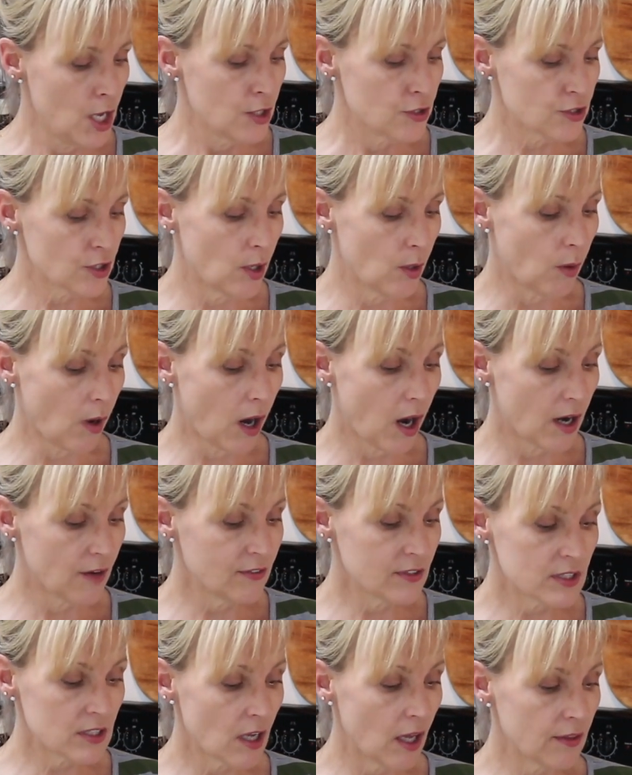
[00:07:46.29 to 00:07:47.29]
So
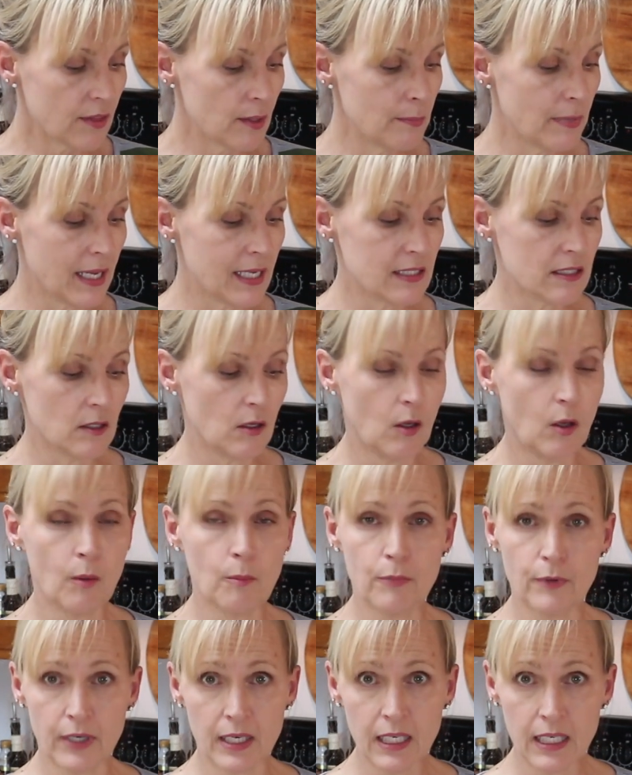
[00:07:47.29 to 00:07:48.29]
harvest all the basil,
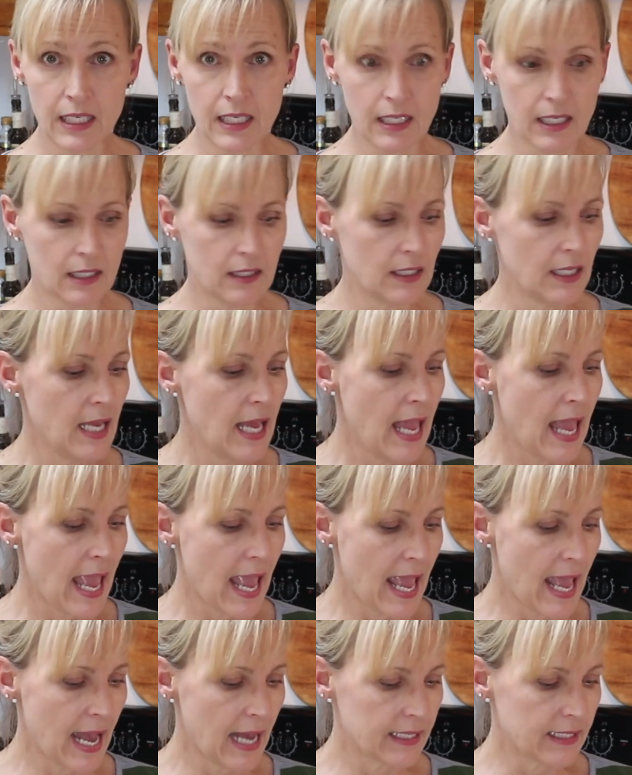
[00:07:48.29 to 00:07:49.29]
bring it in,
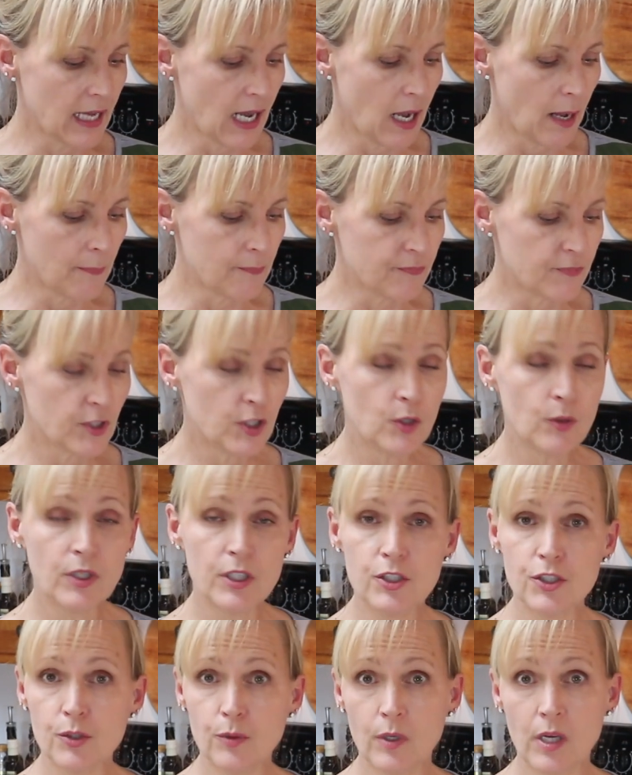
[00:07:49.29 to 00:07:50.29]
and you
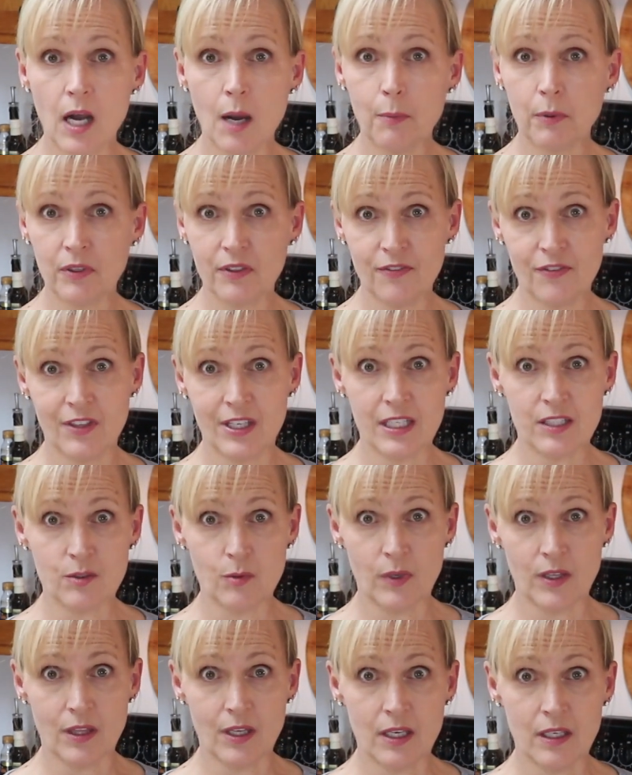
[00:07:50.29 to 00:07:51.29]
can do a couple of things
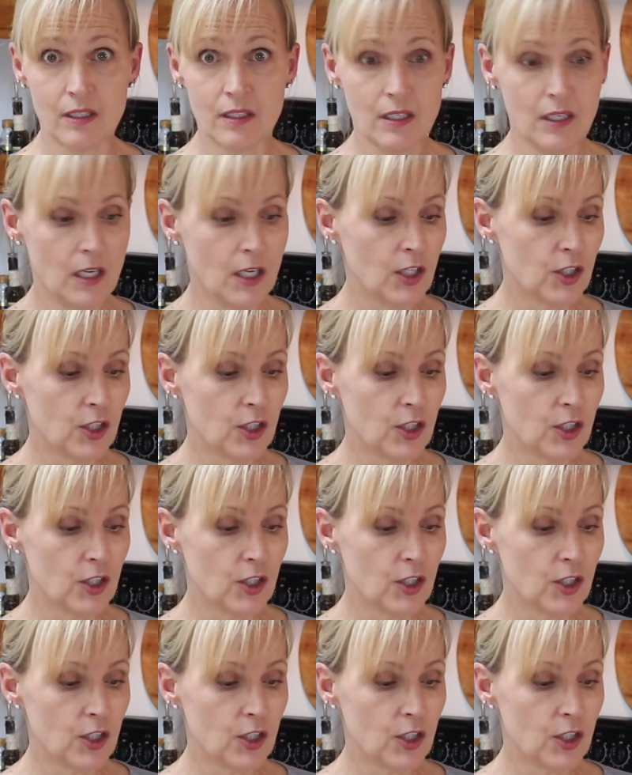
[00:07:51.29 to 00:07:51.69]
with it.